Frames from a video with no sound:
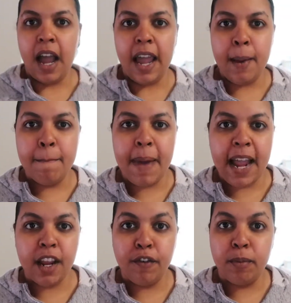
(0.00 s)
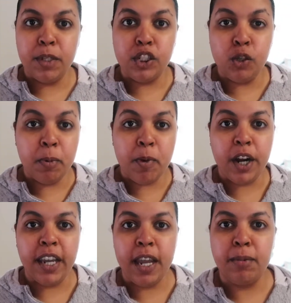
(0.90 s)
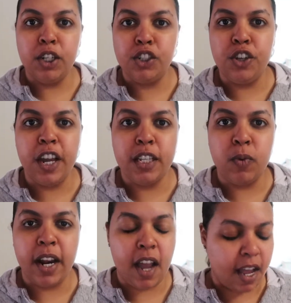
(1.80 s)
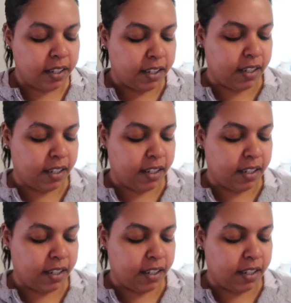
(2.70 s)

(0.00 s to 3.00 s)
I am back from the supermarket. I'm gonna show you guys what I got.